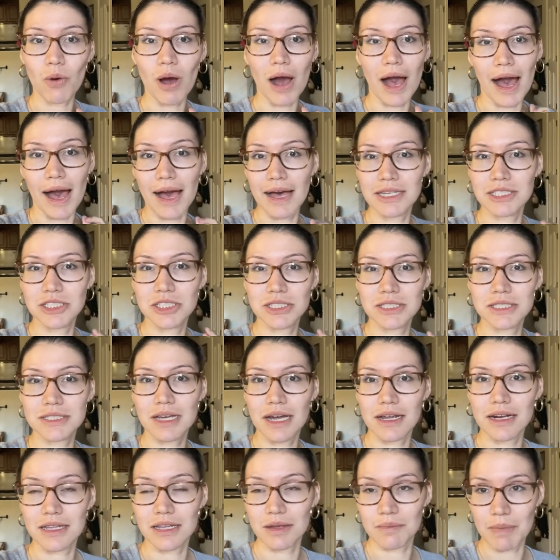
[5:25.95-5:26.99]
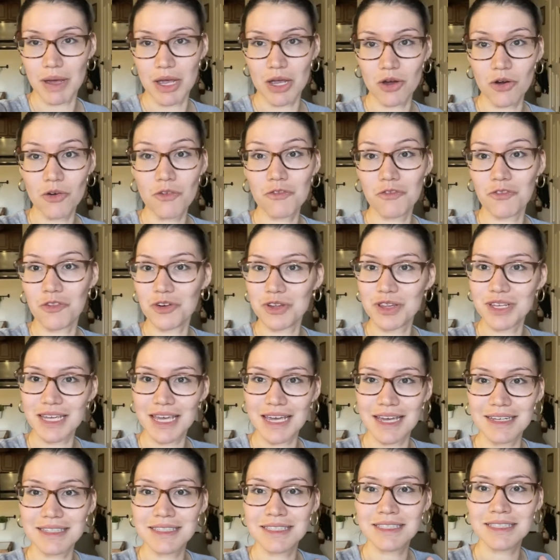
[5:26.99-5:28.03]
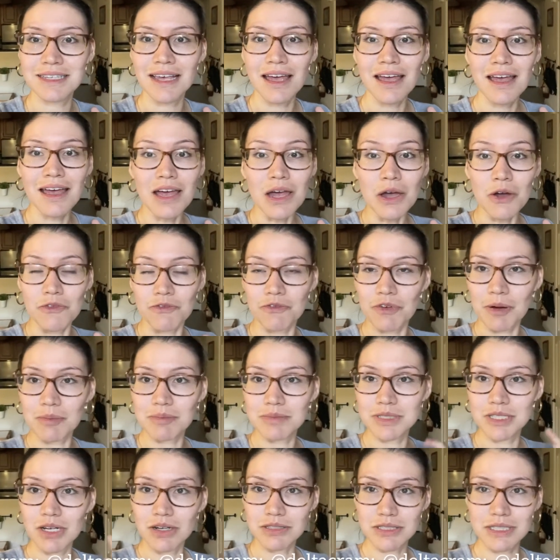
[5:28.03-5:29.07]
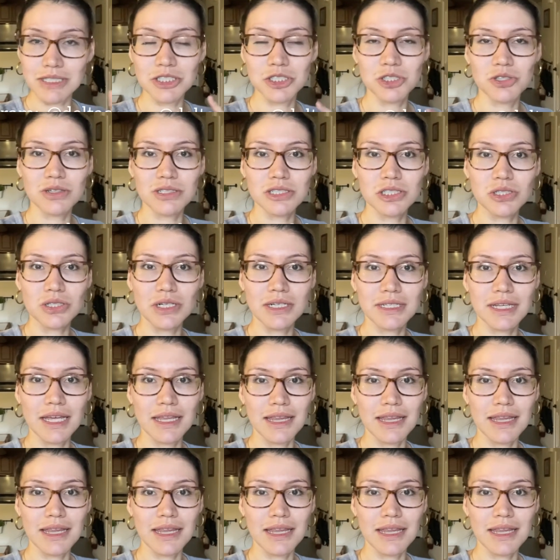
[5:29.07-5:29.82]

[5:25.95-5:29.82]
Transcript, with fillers: I just got in the mail for the kids from Delta Children.